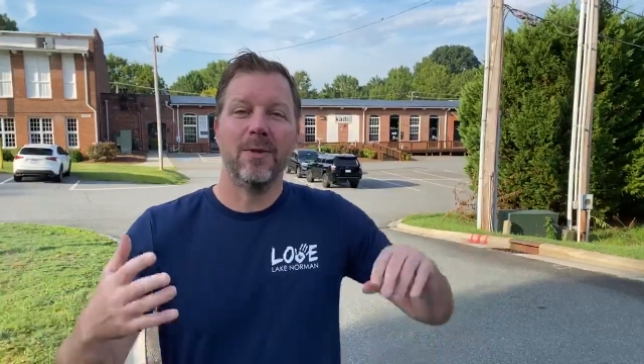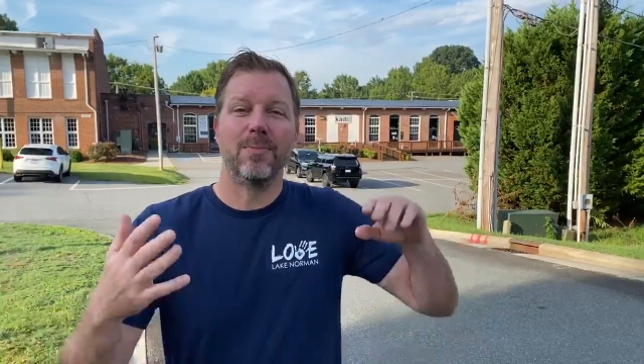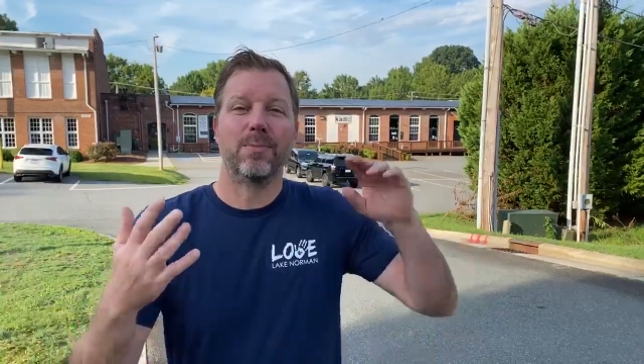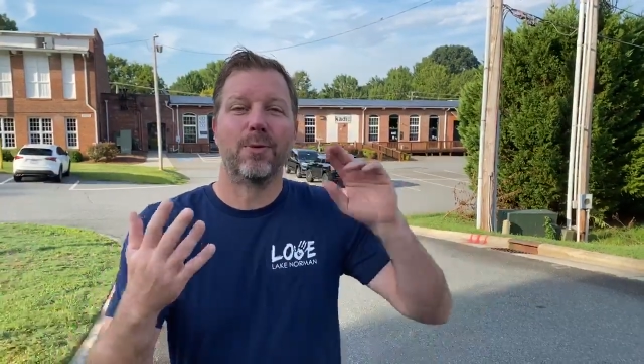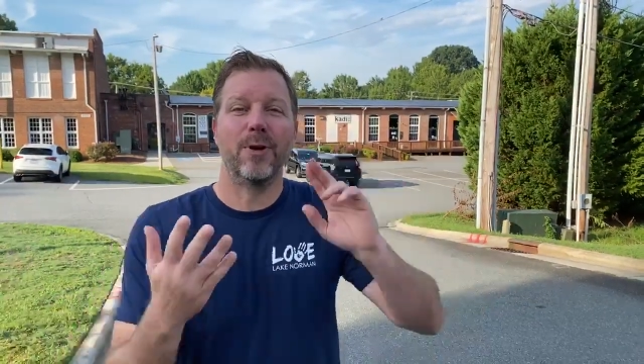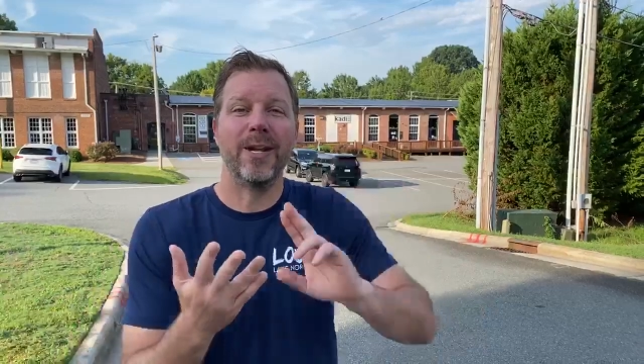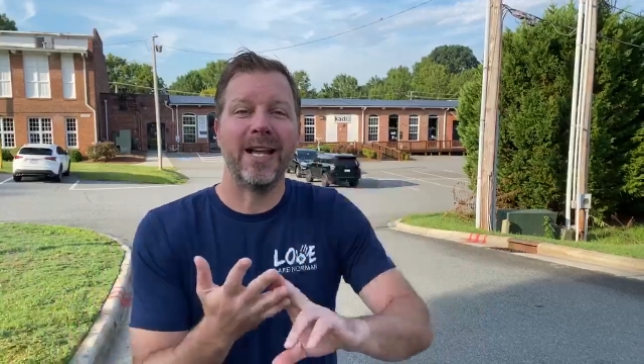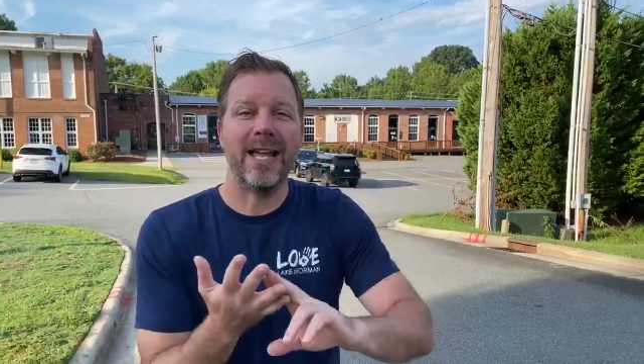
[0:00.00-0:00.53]

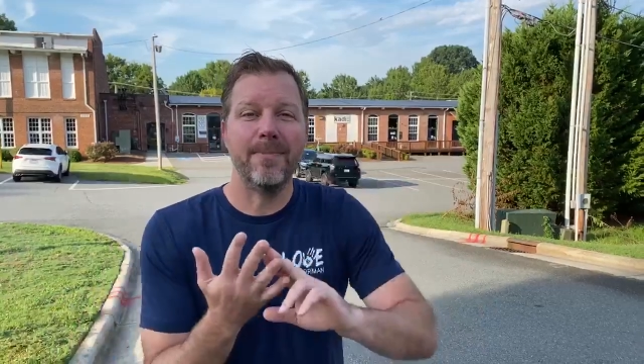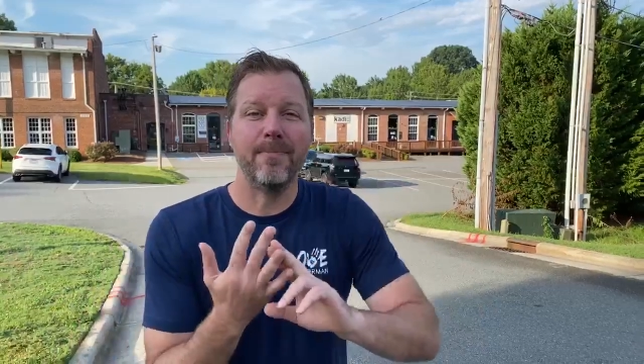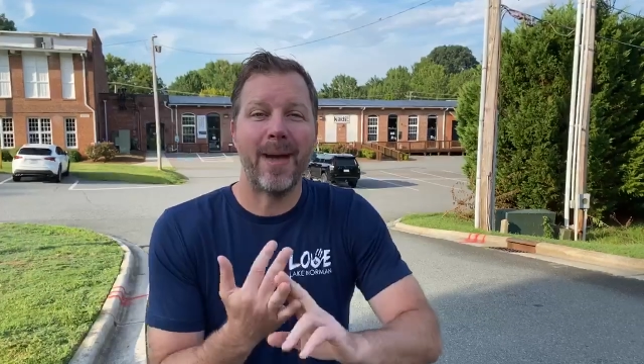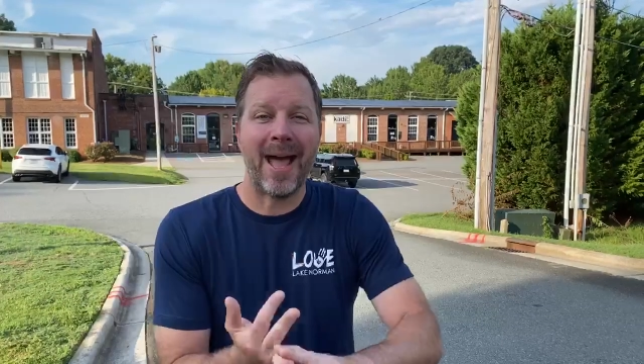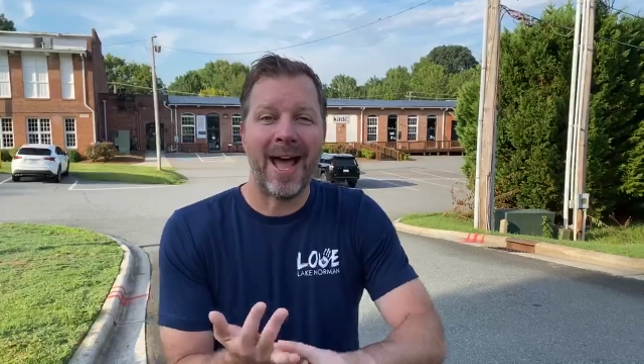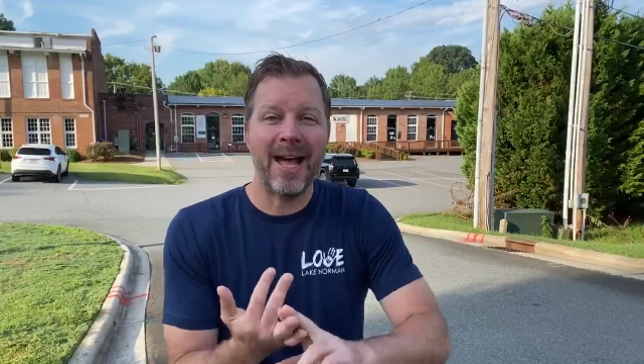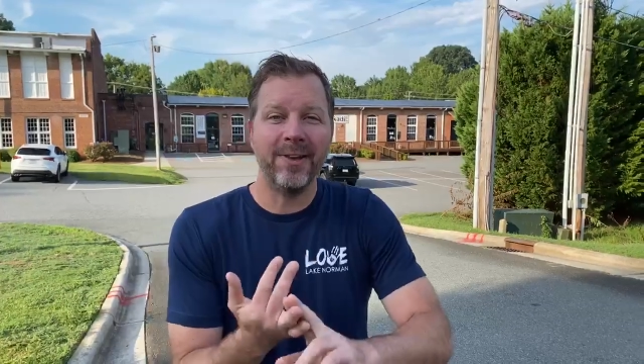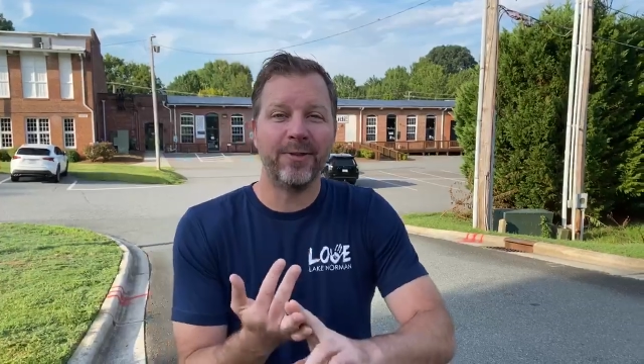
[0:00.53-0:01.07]
Bring a
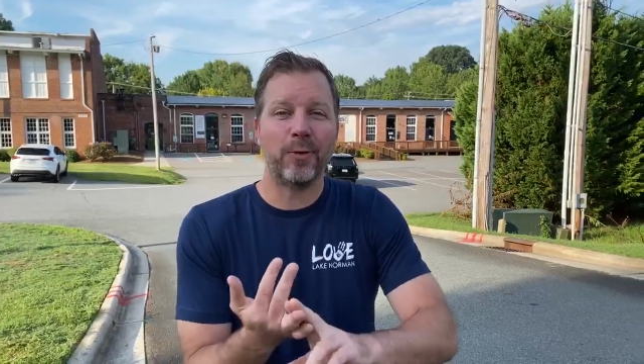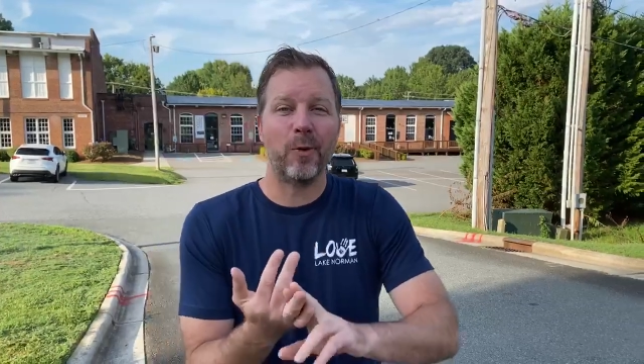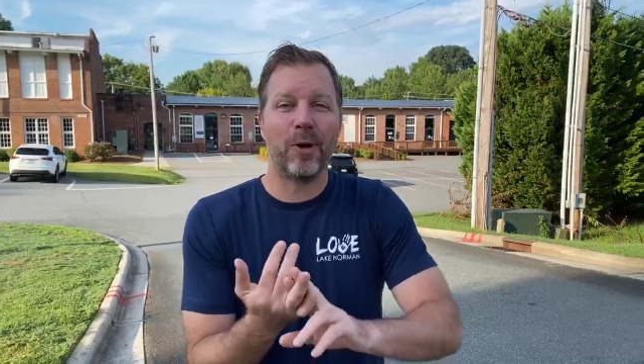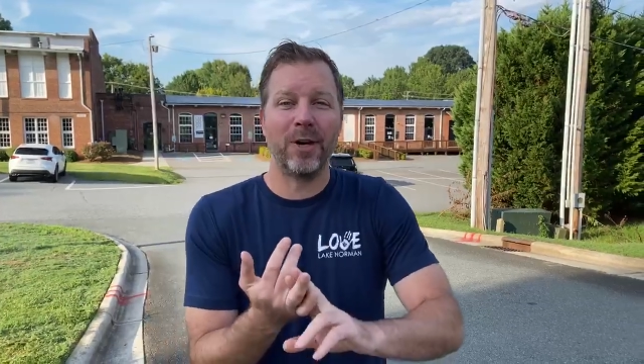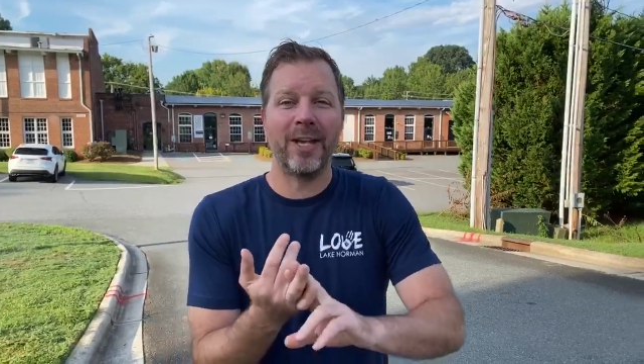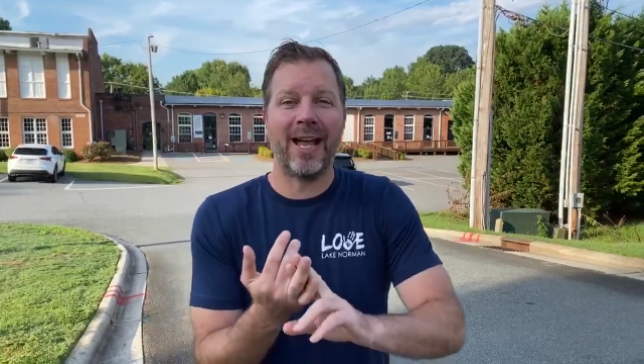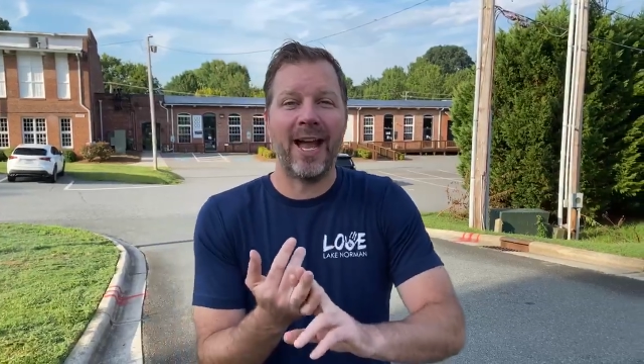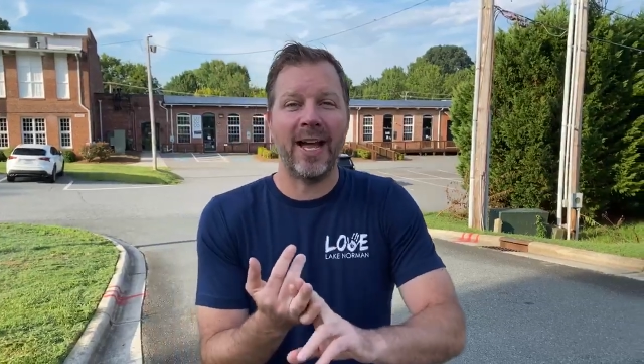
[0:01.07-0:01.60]
mask. We're
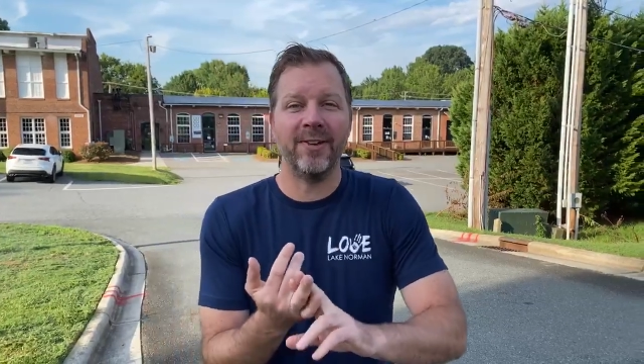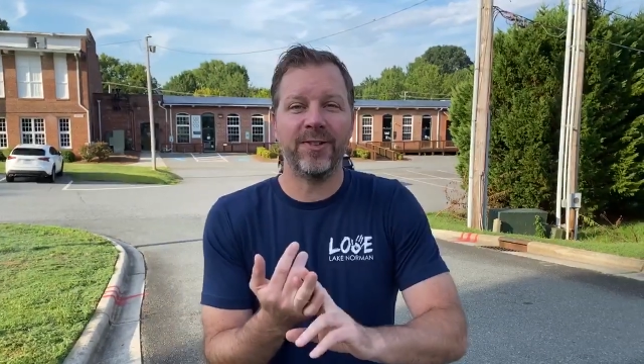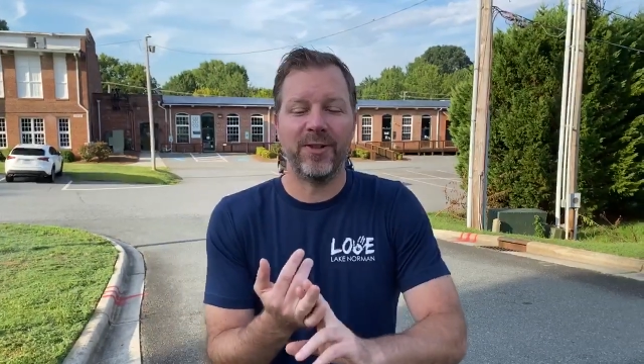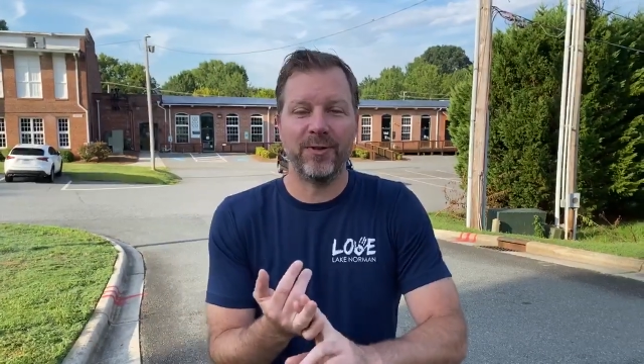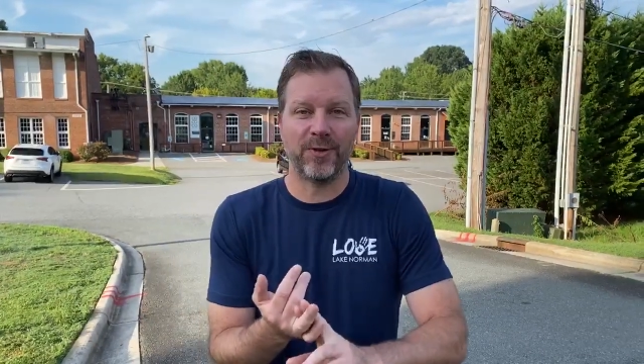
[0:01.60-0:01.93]
going to ask you